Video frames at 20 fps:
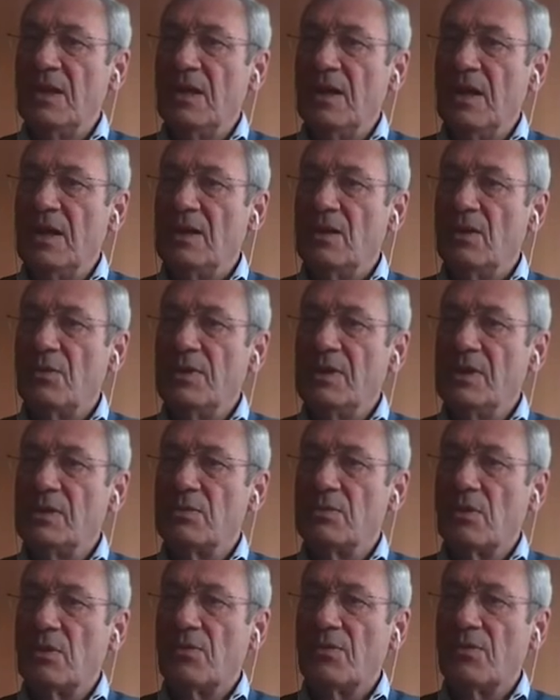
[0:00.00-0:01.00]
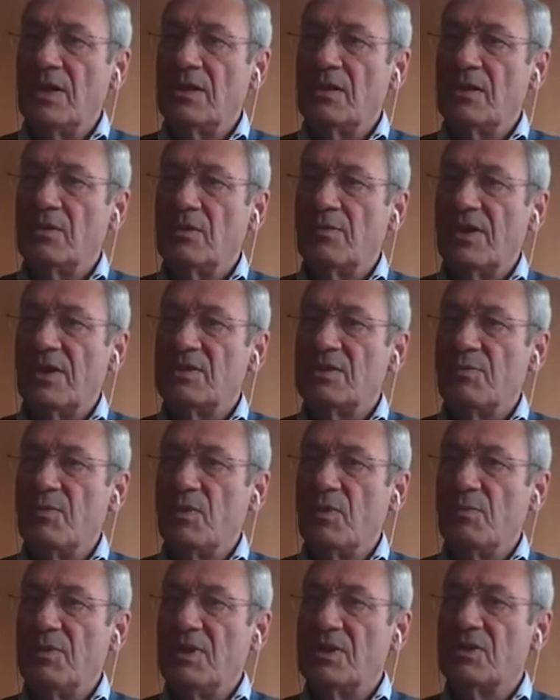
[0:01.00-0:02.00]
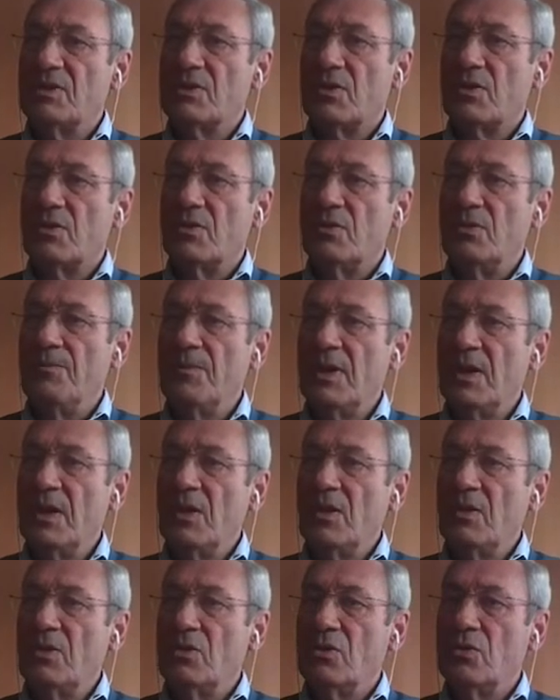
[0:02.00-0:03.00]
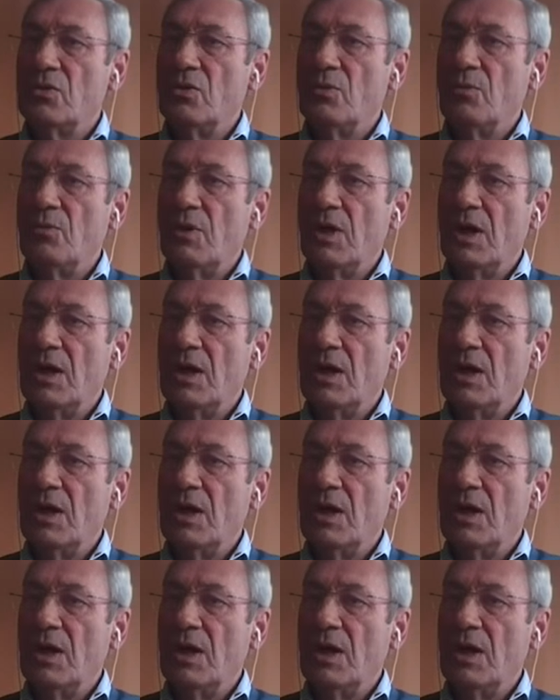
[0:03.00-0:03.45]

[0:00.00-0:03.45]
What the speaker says: and a retrograde transpubic screw to